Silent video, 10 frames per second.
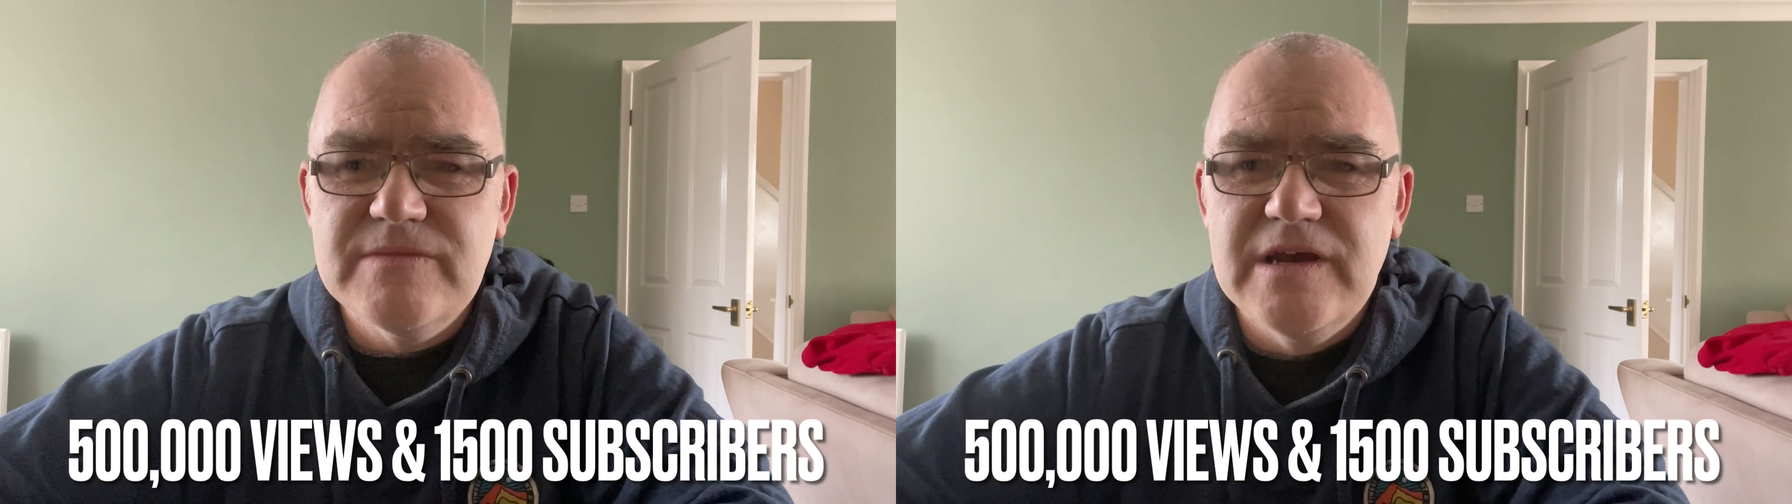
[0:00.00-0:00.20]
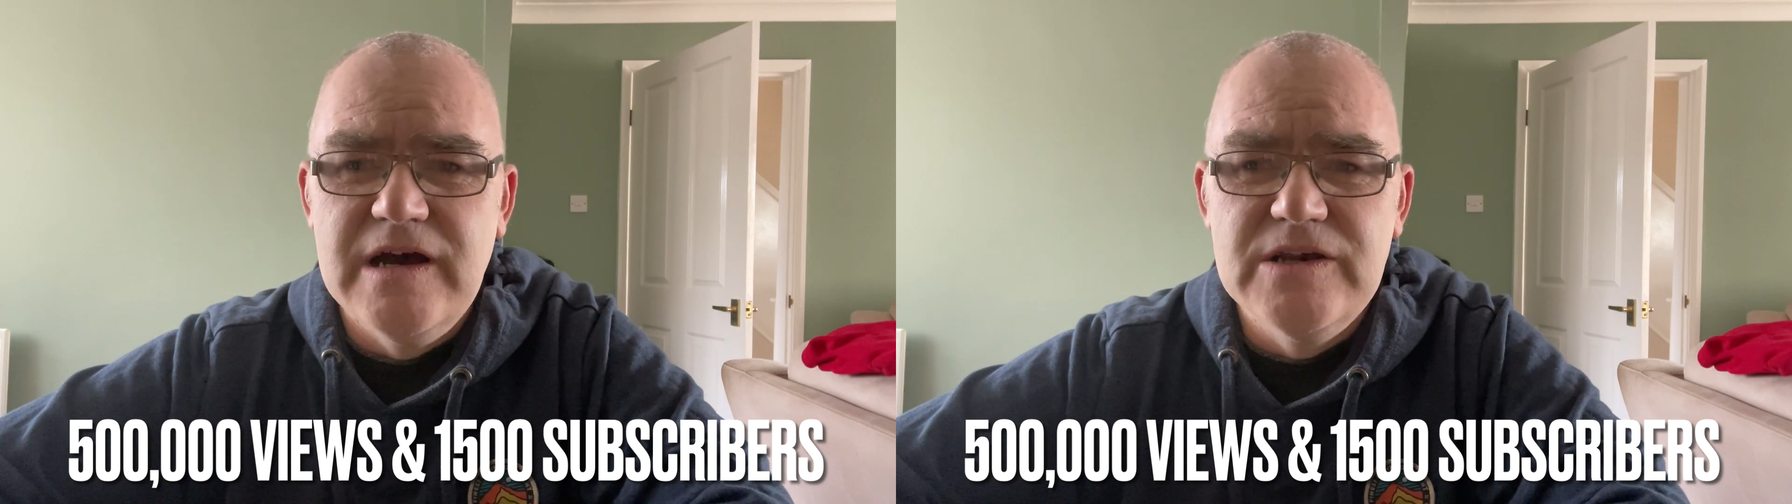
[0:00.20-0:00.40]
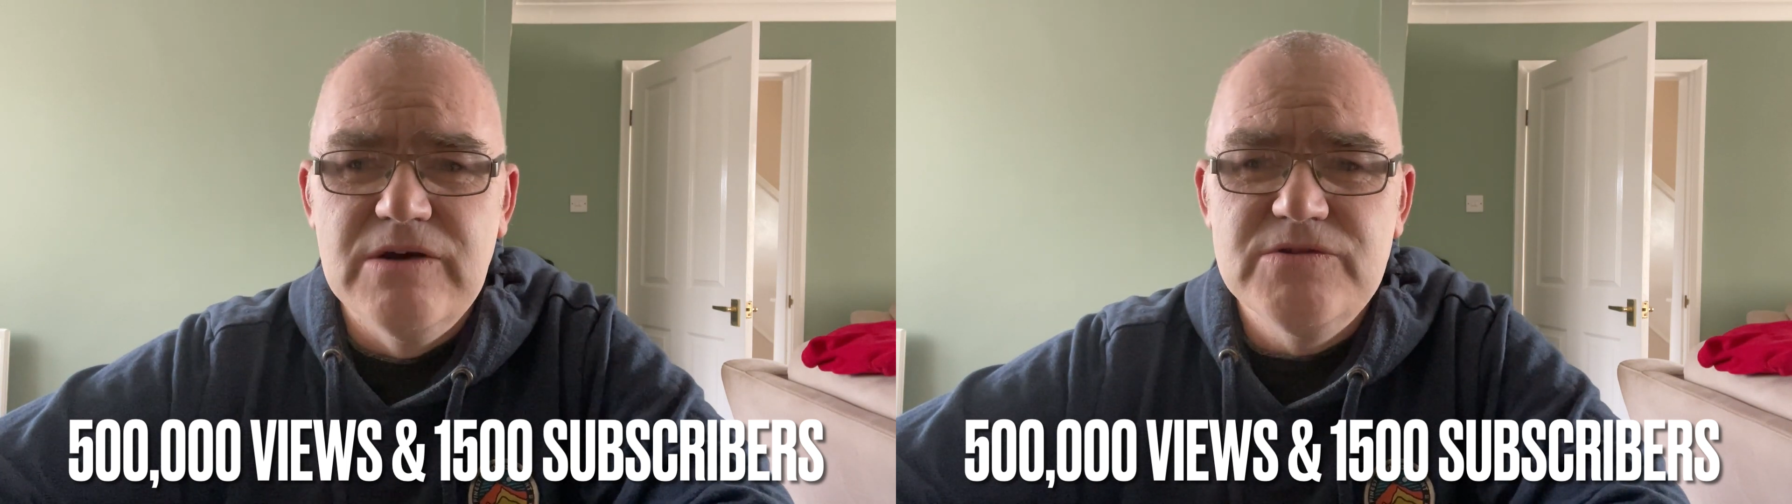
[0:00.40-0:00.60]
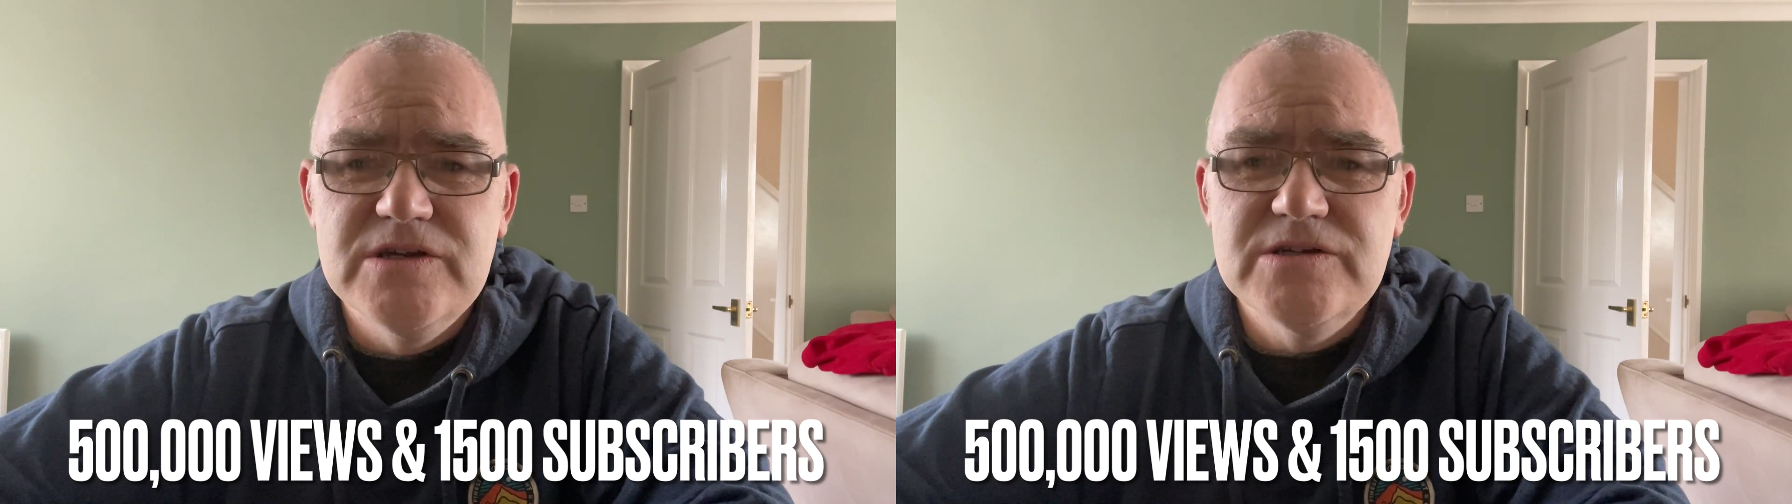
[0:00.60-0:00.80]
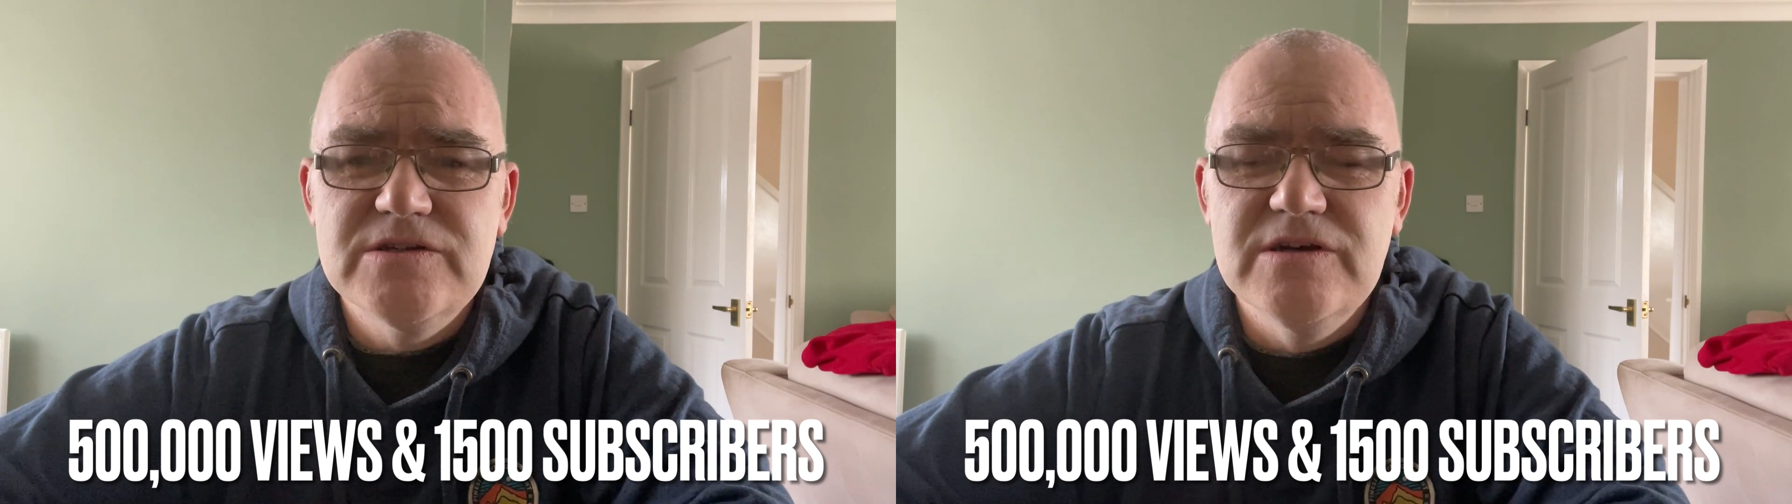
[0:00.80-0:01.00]
I
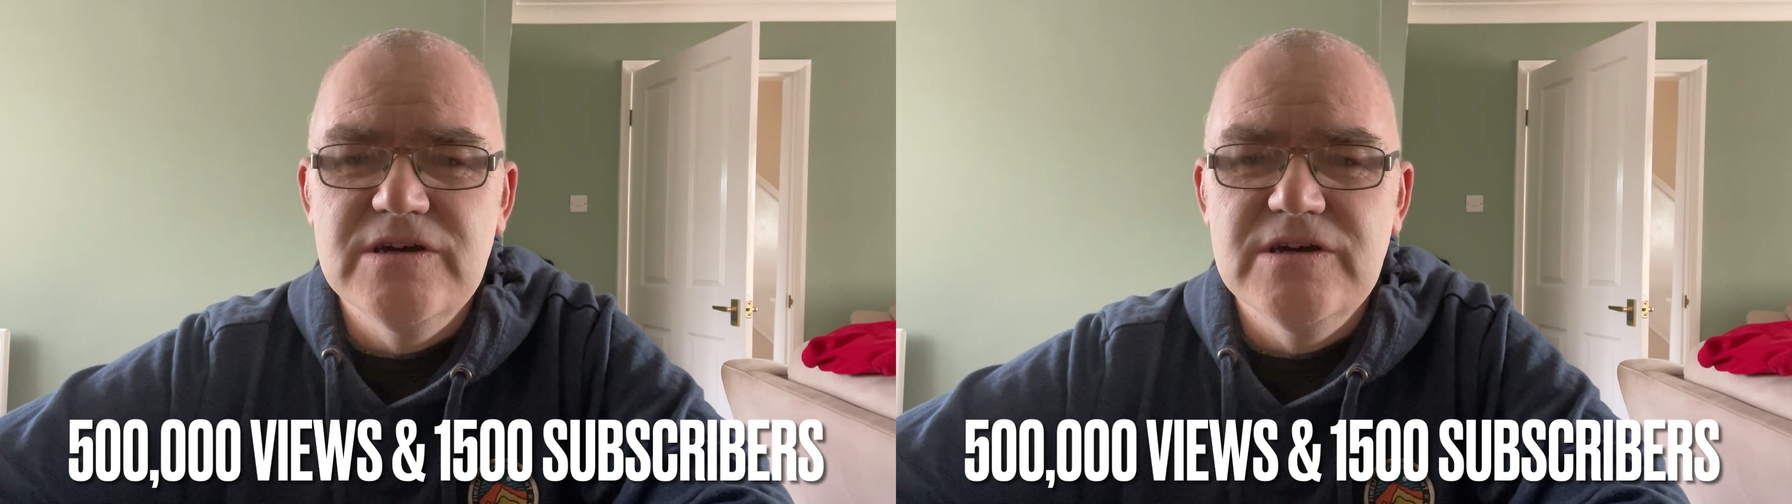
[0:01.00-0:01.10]
noticed